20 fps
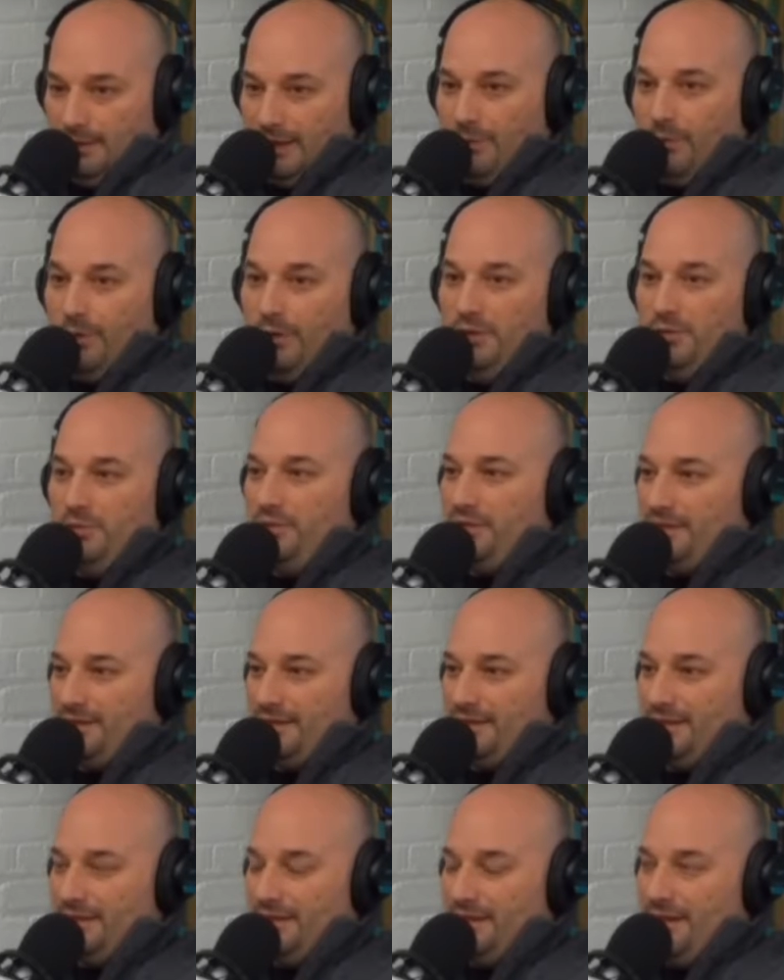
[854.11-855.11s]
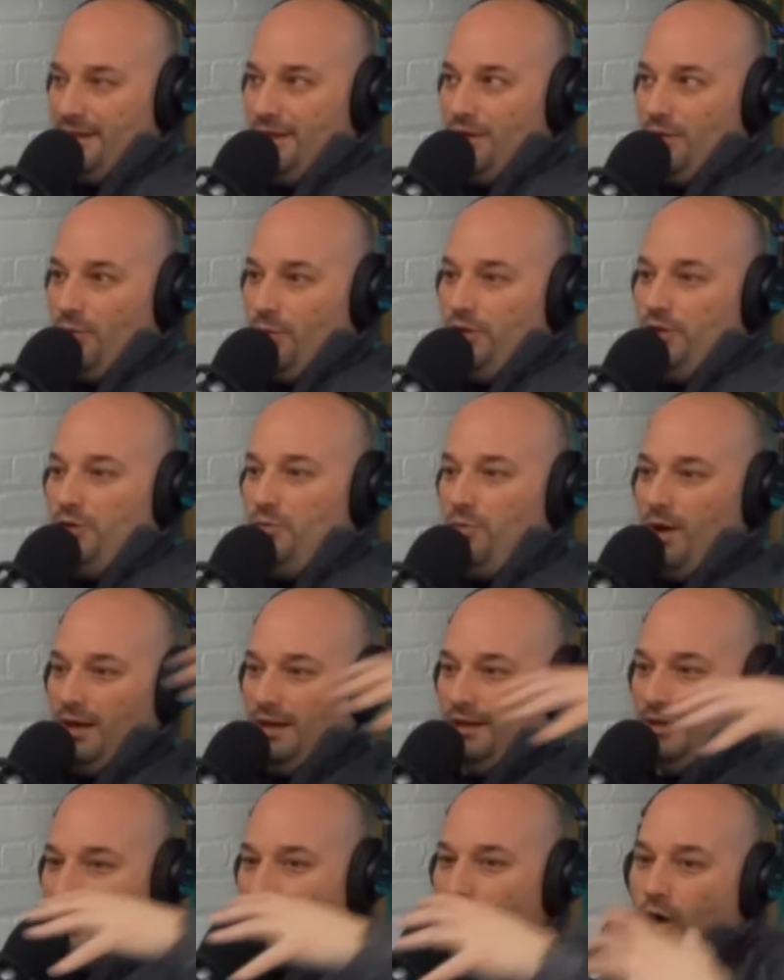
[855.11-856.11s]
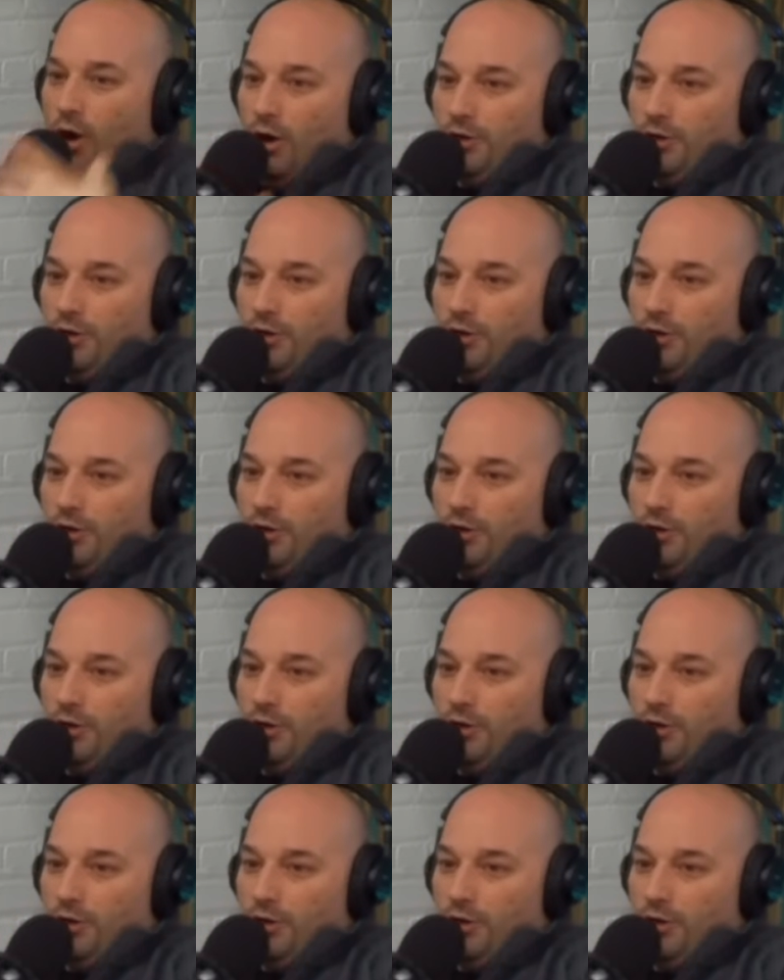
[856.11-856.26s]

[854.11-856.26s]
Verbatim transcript: Like when you when you want to like